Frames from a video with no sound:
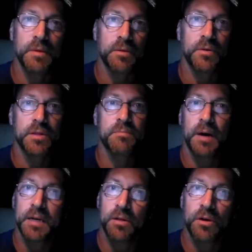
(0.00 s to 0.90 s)
me with
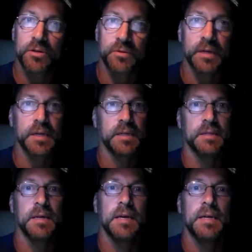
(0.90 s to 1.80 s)
money laundering and
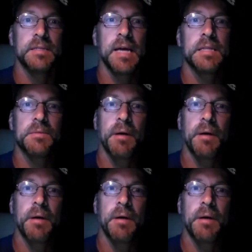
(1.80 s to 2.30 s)
intent